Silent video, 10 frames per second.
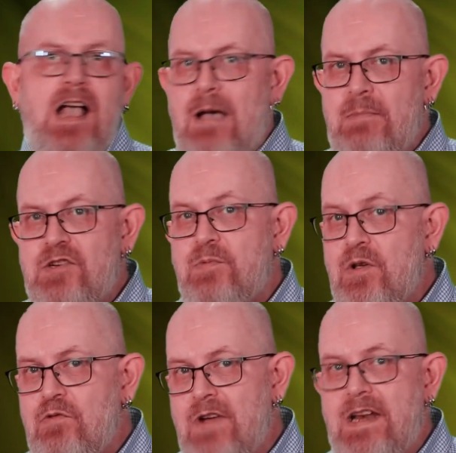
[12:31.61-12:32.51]
how much
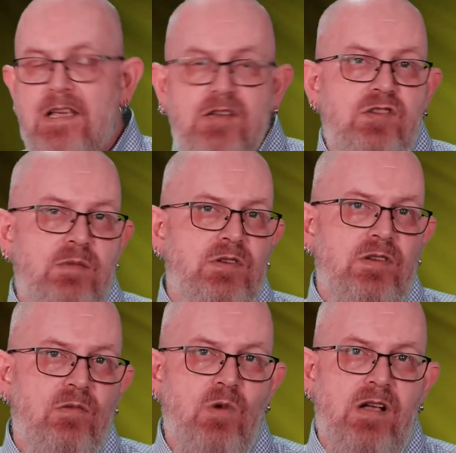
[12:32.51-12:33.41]
we already contribute
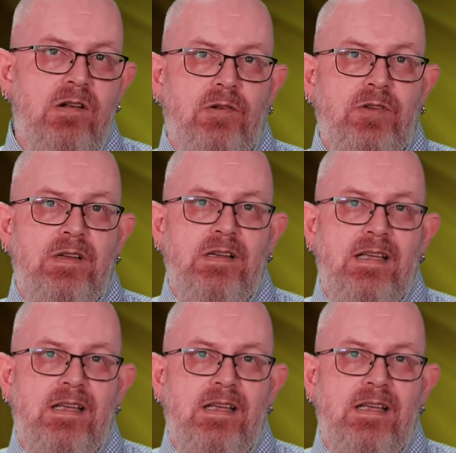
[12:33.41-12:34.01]
to the world,